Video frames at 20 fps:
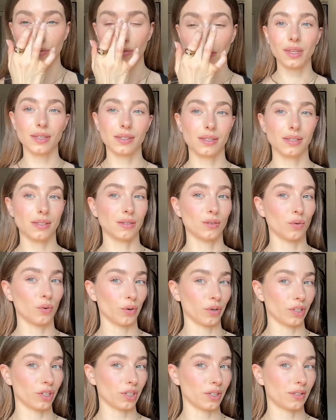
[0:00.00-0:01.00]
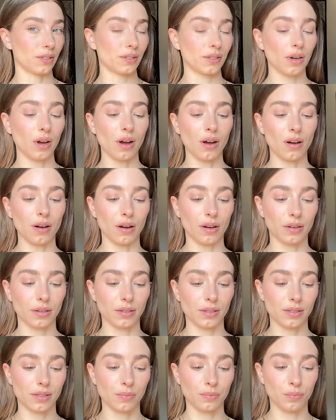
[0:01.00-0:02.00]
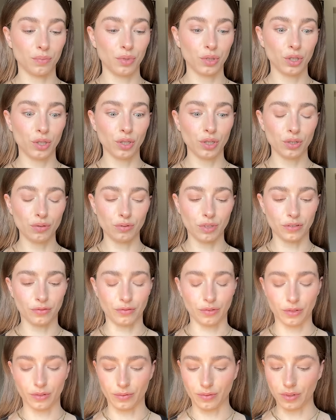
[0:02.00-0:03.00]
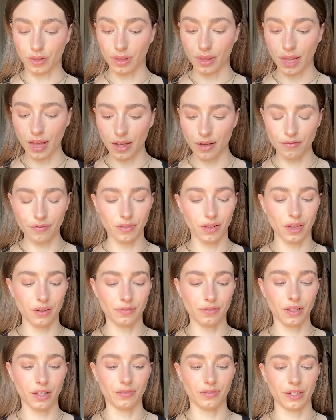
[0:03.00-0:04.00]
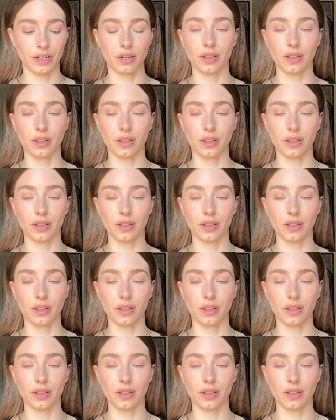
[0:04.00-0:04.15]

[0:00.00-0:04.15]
This is gorgeous. Oh, it's beautiful. Love, love, love it.